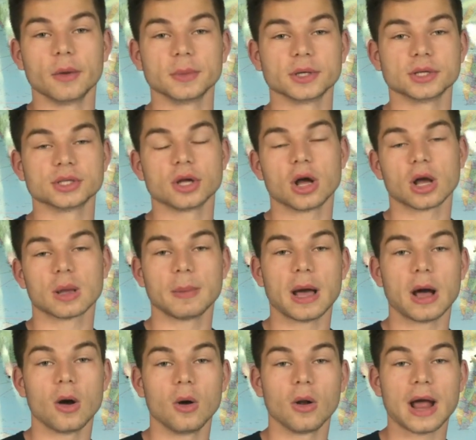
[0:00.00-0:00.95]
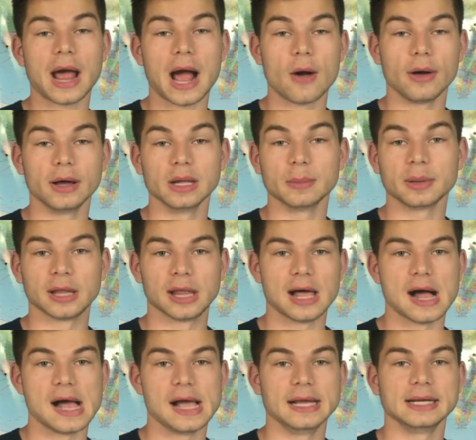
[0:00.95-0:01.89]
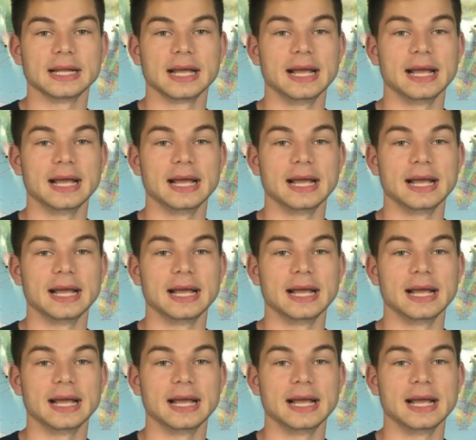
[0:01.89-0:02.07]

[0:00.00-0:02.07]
I'm gonna talk about how I applied